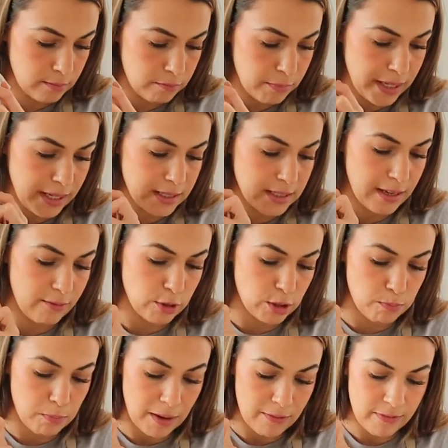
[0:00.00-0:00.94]
because I
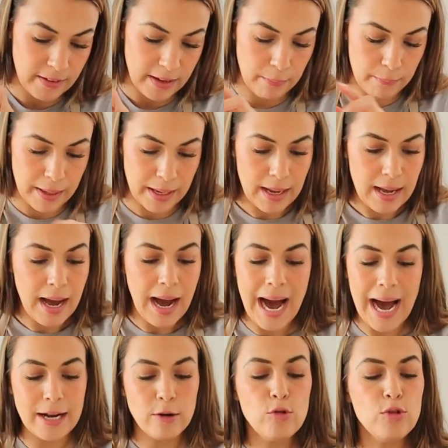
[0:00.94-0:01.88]
was buffing, but
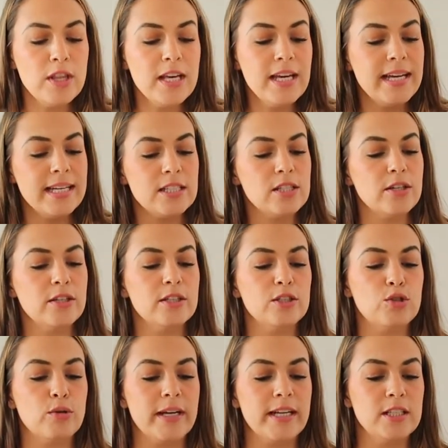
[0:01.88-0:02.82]
I don't think it's
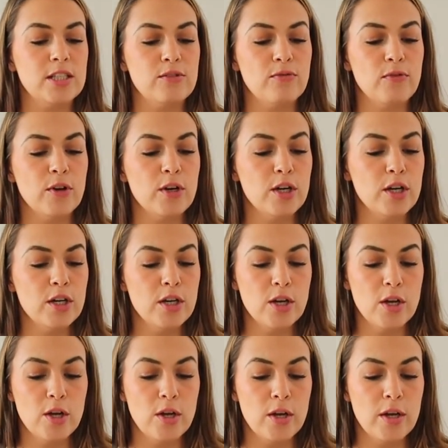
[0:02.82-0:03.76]
gonna transfer
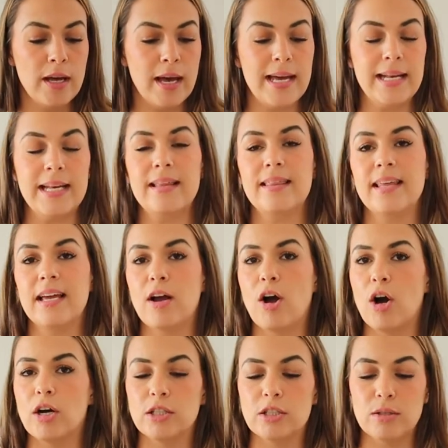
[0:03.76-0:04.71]
anything
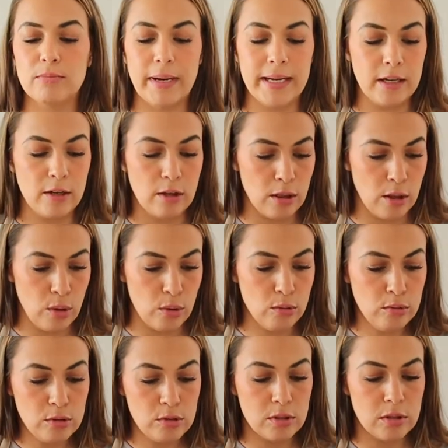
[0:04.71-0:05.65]
onto my
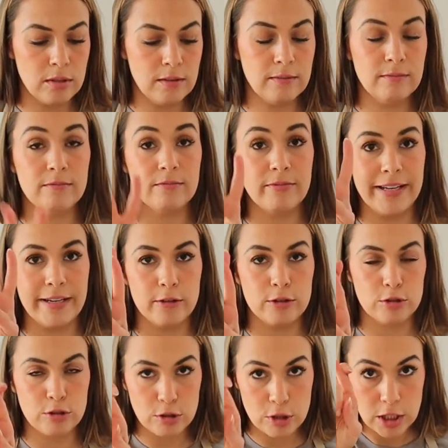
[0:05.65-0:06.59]
clothes.
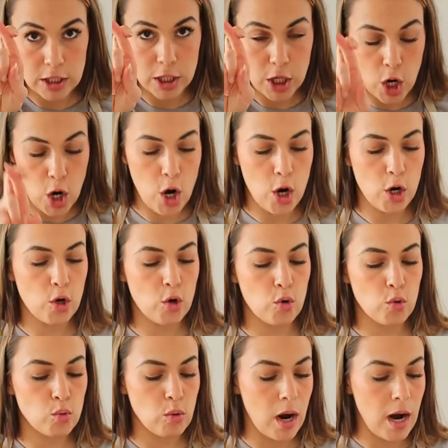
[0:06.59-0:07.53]
Fingers
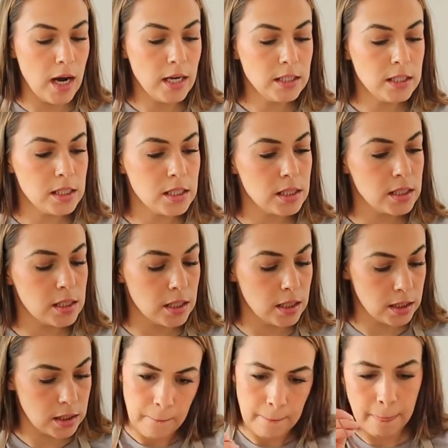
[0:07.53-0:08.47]
crossed.
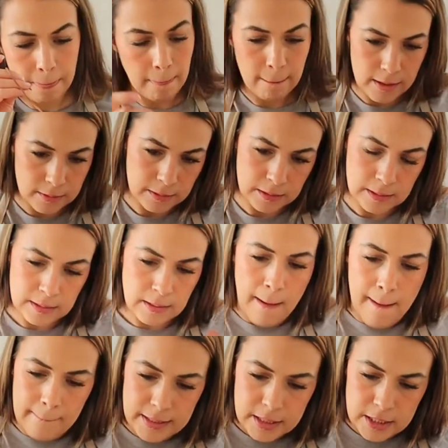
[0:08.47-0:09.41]

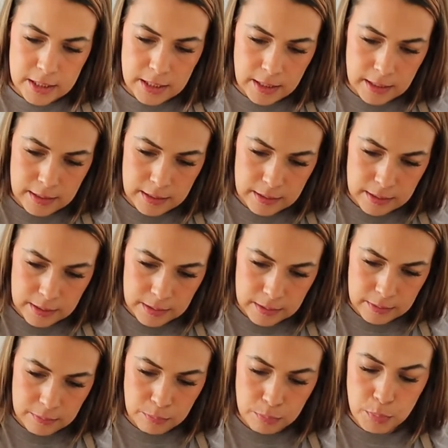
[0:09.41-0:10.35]
Let's
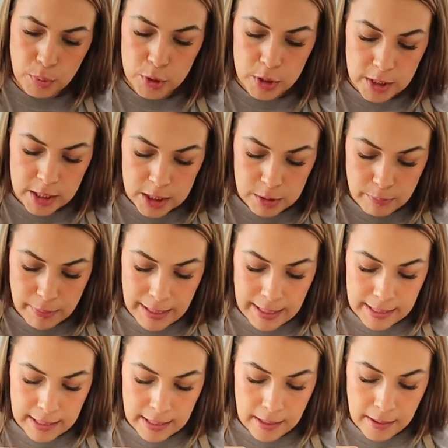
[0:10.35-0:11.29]
put this
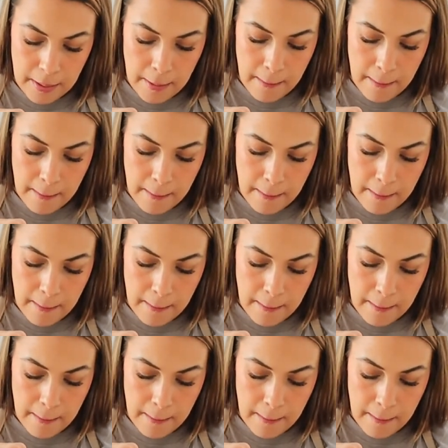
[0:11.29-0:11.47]
back